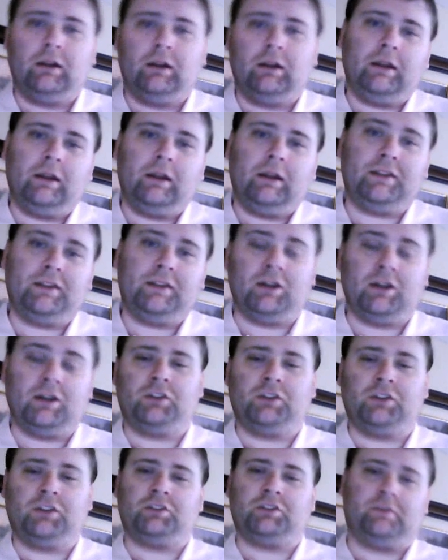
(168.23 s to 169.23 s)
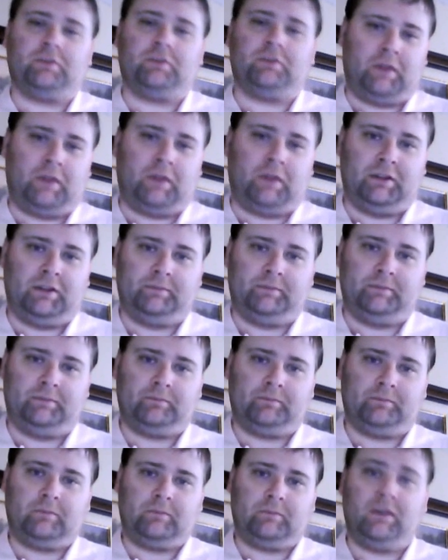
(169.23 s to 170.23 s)
He's not just your friend.
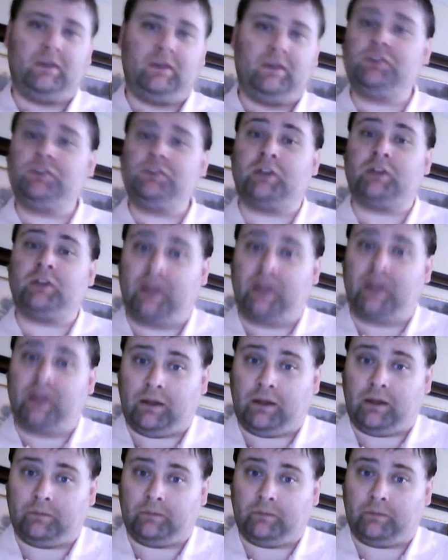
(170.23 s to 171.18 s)
He's your king.